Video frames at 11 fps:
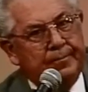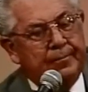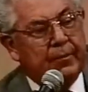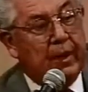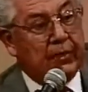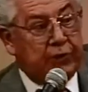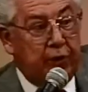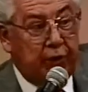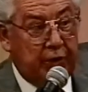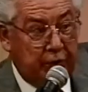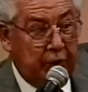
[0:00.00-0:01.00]
I certainly
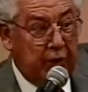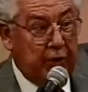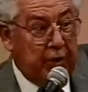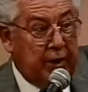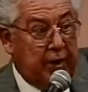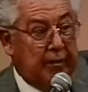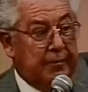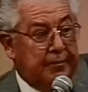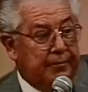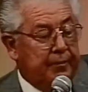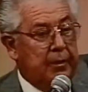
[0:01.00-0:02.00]
concur in that.
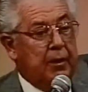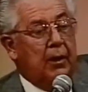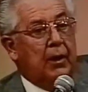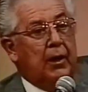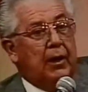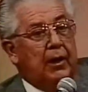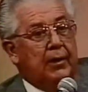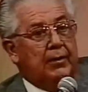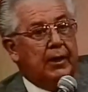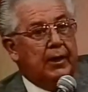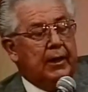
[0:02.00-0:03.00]
And as
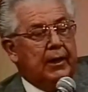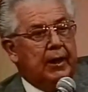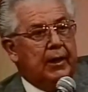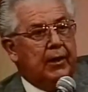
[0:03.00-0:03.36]
I indicated